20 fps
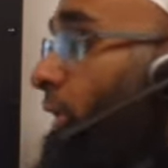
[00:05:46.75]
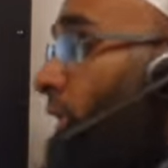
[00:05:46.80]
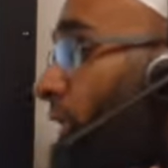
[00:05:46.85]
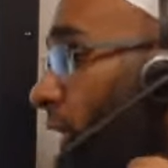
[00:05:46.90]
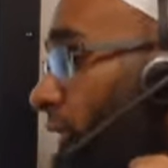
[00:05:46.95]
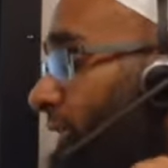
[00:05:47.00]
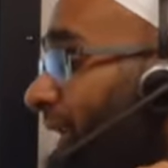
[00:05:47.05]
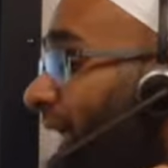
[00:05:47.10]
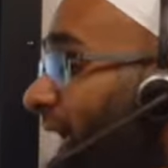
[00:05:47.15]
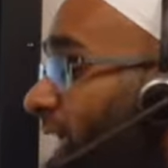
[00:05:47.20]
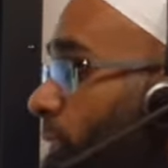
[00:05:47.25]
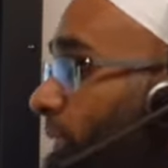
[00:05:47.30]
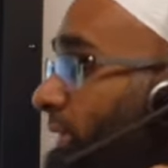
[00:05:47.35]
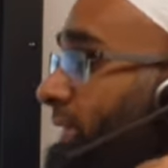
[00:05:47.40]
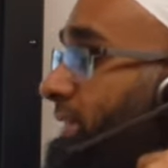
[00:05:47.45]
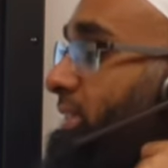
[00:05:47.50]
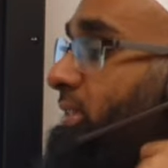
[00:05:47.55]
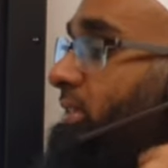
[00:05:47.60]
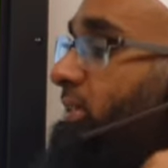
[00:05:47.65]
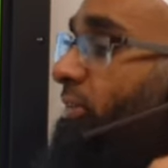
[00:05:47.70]
Now the next one
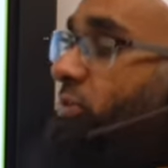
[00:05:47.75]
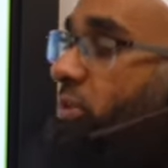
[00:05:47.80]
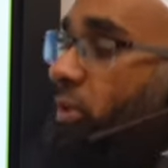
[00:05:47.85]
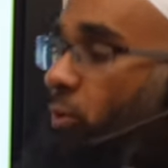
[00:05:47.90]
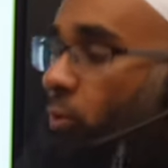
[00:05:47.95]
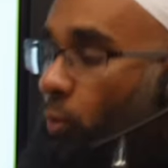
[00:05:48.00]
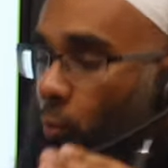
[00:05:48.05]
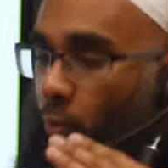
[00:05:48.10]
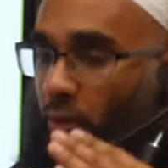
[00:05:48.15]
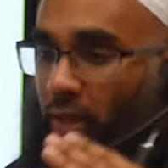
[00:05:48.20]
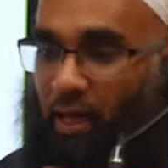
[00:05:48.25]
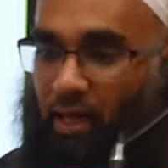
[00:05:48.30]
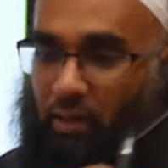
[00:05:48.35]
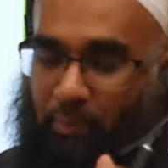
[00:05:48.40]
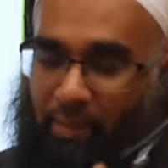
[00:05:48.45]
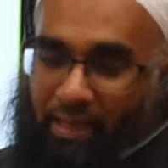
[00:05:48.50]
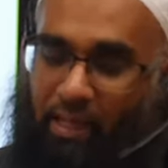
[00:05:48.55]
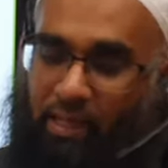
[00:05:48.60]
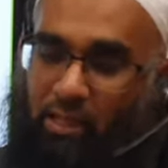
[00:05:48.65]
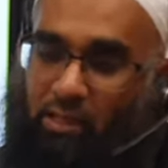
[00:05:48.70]
is Tafsir al-Quran
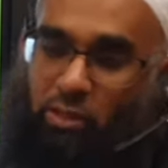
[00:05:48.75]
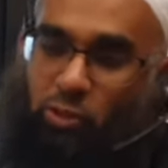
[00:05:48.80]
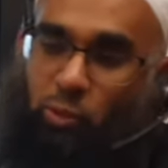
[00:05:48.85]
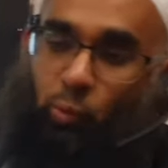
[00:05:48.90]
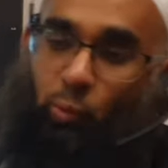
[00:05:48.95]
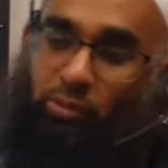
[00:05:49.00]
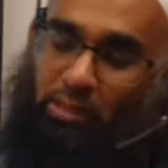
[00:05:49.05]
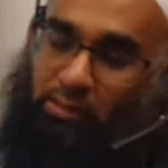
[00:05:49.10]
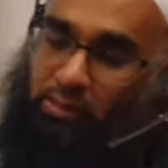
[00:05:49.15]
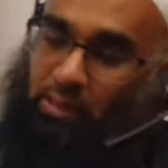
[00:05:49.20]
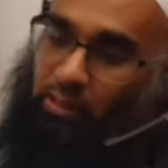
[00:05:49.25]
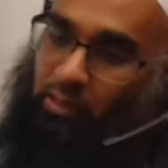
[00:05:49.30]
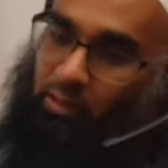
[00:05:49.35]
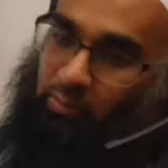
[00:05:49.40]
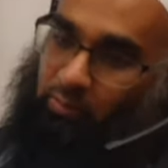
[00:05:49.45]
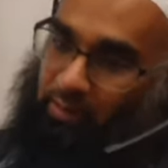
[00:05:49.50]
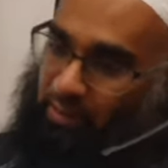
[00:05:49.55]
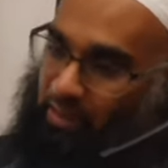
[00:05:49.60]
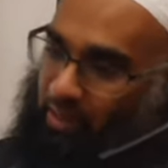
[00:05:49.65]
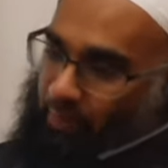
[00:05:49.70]
Bayani Rasul sallallahu
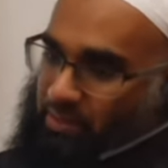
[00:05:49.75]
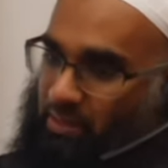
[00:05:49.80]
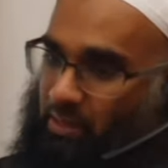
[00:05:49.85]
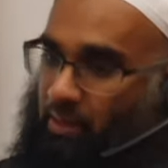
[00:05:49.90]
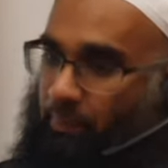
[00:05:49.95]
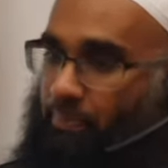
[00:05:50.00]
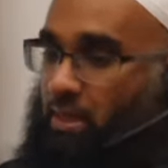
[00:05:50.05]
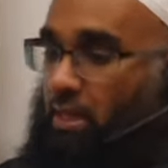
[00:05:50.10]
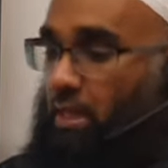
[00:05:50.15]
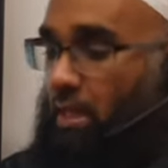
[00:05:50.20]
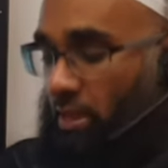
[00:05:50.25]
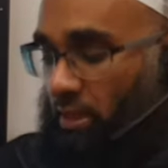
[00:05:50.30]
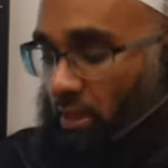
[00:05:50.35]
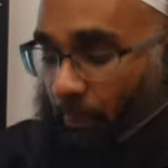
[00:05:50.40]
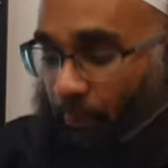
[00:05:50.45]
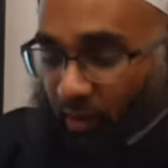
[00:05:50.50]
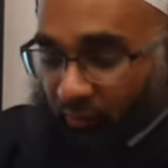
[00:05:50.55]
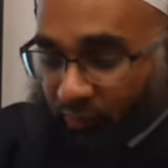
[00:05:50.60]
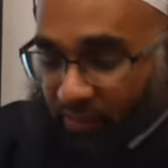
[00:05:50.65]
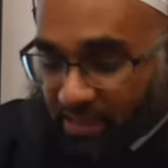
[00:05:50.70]
alayhi wasallam. The
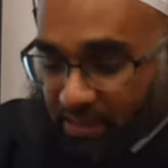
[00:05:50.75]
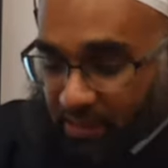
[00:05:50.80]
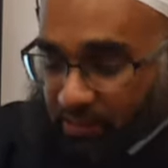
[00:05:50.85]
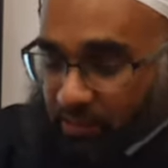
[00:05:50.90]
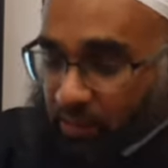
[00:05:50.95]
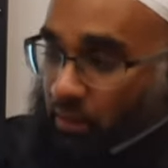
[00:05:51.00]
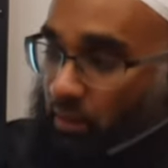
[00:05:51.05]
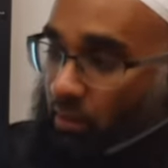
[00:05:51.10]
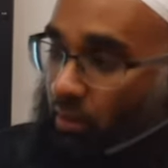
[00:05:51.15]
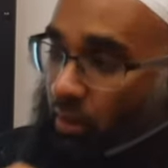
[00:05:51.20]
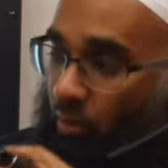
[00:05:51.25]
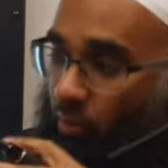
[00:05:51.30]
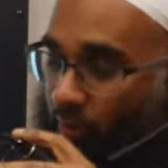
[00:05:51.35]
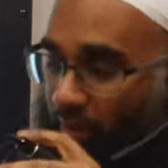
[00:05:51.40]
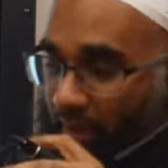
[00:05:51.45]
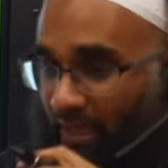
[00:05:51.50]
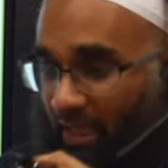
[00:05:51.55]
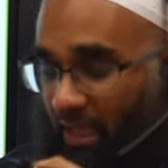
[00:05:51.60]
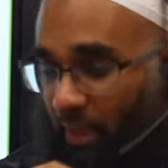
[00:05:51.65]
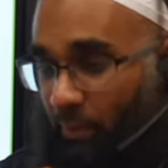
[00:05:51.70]
Prophet sallallahu
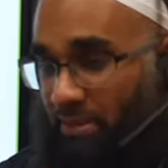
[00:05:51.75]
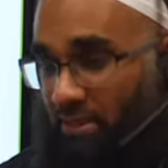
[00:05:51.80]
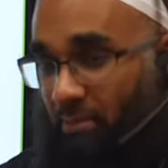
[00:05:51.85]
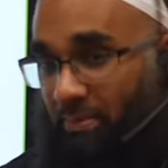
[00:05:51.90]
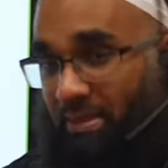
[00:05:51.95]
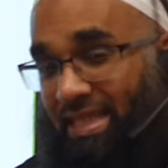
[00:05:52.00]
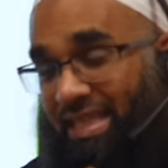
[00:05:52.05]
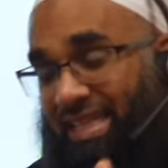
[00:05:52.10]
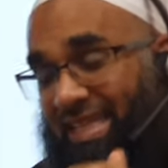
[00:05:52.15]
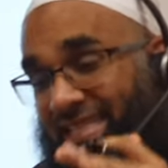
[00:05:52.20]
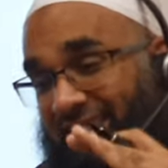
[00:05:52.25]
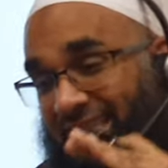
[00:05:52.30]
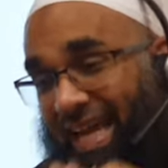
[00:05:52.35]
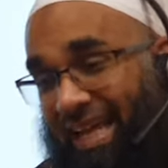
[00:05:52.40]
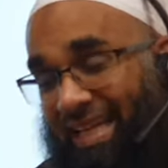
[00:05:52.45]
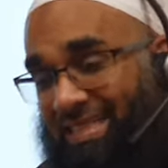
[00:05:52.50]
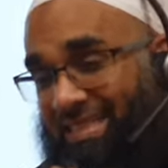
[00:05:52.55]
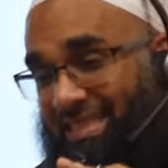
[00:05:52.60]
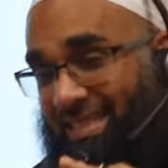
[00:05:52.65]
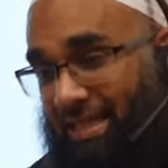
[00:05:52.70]
alayhi wasallam, he
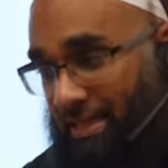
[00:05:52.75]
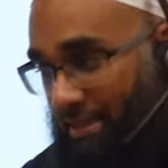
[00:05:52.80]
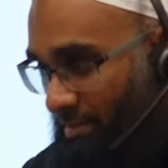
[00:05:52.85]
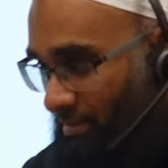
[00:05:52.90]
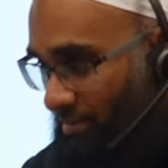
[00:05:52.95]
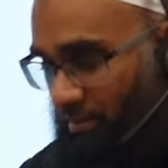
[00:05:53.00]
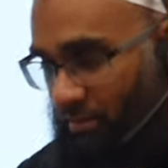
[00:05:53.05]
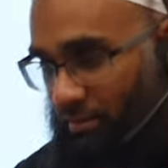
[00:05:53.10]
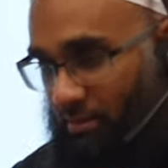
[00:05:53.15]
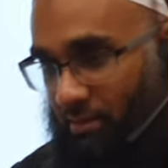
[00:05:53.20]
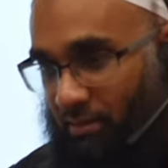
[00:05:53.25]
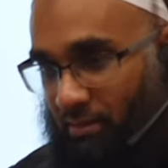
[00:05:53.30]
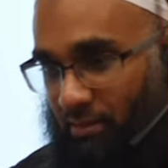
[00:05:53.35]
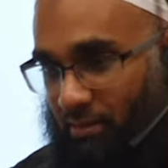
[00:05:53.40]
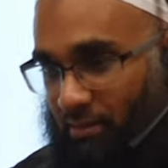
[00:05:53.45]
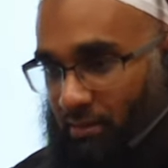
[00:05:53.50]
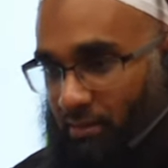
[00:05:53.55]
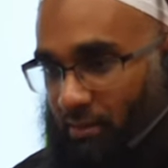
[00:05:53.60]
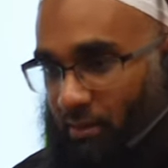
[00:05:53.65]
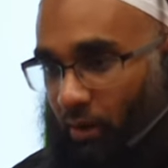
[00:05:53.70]
tells us
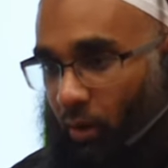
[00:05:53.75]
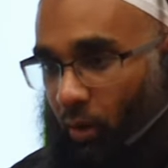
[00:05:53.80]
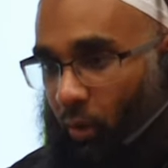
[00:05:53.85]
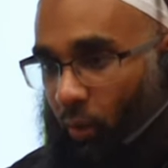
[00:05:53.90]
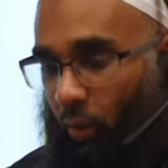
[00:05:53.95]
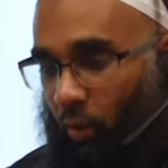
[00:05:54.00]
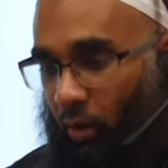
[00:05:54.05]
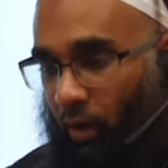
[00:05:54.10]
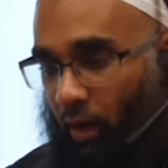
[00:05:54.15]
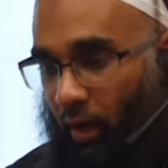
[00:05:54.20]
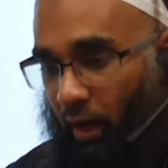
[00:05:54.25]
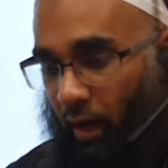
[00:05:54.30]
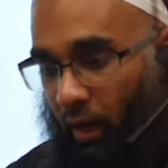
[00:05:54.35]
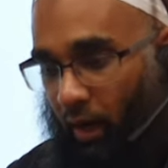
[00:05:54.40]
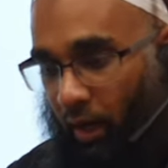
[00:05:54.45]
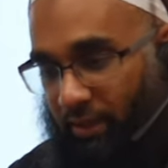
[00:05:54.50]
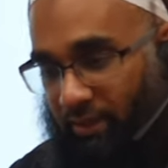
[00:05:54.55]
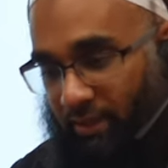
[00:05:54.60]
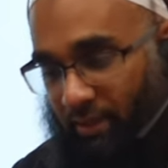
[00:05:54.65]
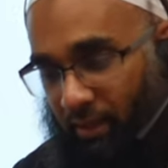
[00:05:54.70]

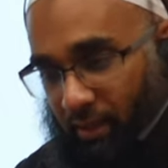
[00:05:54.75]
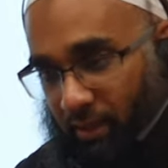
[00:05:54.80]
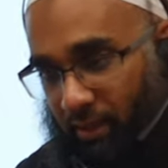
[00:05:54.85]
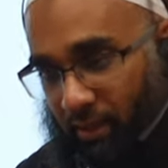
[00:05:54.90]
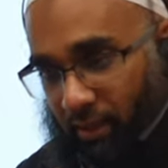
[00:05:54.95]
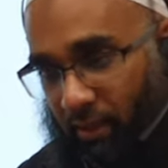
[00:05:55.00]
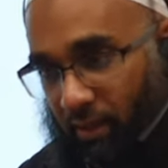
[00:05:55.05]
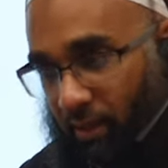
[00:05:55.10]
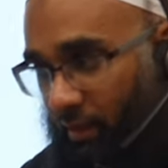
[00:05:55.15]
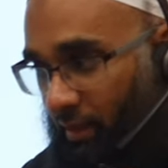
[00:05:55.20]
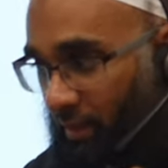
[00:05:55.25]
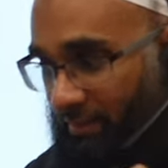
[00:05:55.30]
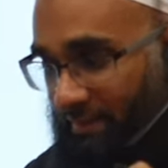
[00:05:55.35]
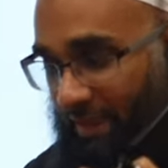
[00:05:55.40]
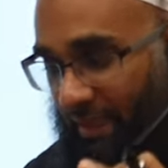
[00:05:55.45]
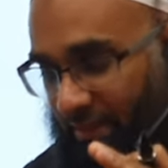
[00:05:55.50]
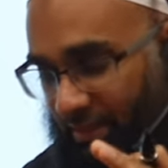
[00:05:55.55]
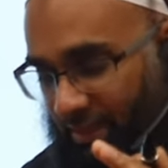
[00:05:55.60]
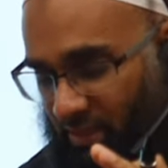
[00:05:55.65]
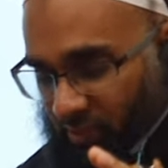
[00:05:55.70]
the,
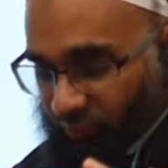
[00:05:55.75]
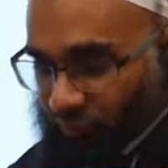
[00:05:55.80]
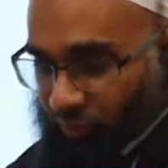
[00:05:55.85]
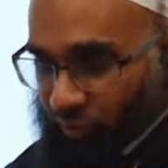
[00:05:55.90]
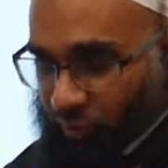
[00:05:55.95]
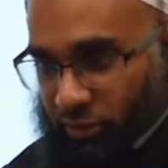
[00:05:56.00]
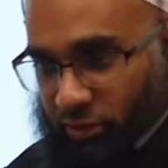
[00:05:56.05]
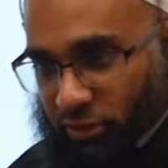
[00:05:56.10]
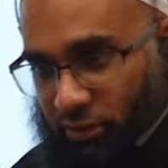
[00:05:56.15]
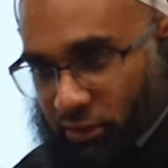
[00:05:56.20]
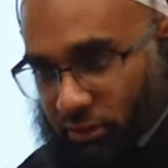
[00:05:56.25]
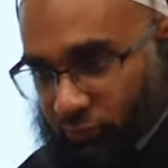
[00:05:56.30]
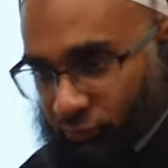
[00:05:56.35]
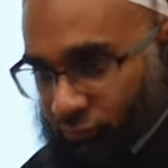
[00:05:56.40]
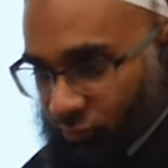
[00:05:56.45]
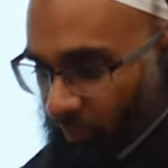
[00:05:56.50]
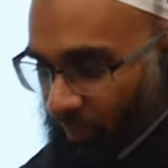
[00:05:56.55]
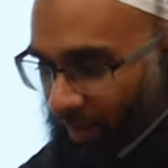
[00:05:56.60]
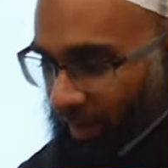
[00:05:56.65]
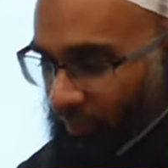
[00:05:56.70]
that this verse
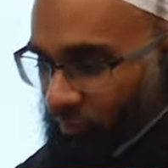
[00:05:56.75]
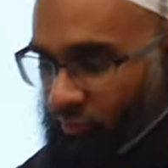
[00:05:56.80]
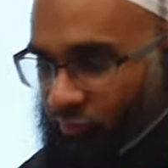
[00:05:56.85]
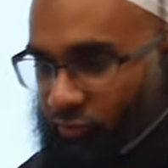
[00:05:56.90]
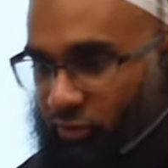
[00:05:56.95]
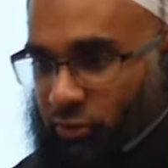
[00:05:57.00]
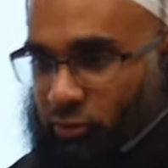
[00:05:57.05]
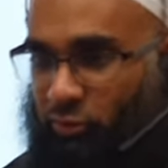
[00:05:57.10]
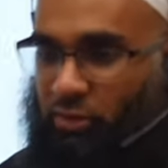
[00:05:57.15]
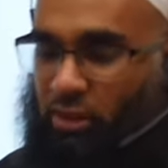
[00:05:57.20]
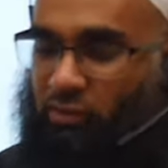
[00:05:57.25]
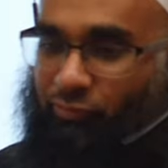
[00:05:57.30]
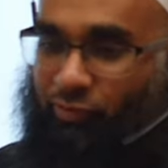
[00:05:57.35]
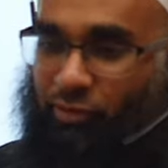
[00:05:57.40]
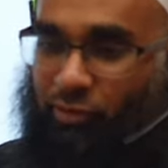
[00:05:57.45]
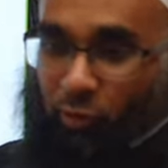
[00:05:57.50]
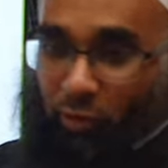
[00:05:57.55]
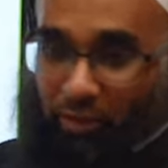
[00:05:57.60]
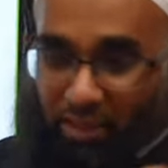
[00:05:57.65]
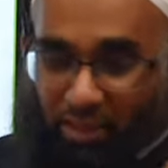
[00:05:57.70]
refers to this
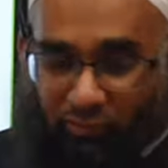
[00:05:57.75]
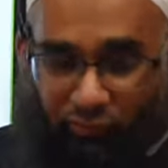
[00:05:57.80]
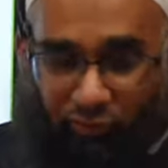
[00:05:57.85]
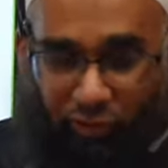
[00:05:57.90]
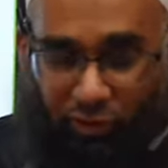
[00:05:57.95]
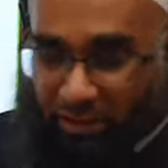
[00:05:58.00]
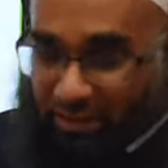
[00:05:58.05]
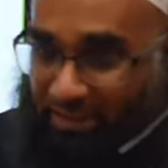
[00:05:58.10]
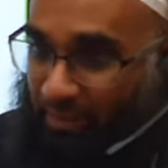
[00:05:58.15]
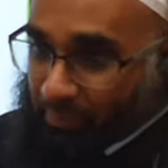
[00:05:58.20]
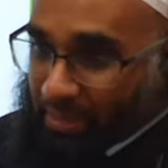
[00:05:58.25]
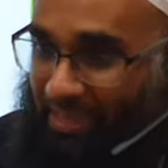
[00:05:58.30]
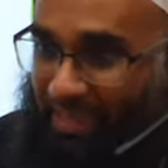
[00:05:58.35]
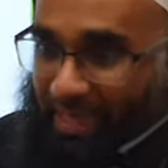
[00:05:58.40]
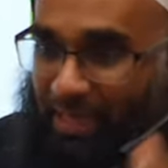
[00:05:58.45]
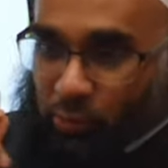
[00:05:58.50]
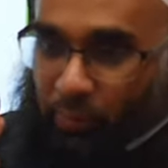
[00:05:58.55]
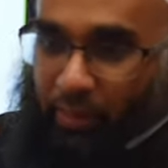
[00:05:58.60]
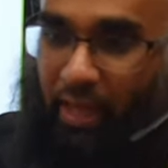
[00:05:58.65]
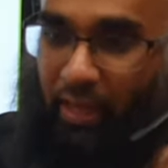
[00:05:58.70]
verse or these verses can be
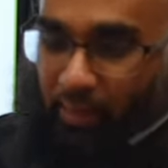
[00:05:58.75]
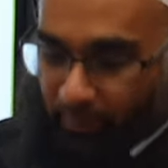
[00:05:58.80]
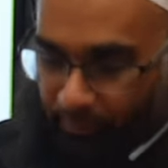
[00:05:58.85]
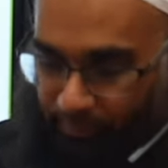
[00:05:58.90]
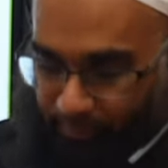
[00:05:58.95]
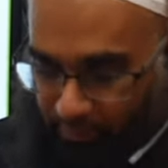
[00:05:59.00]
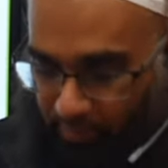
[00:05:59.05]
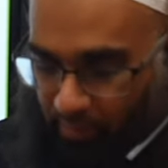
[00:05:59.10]
linked together.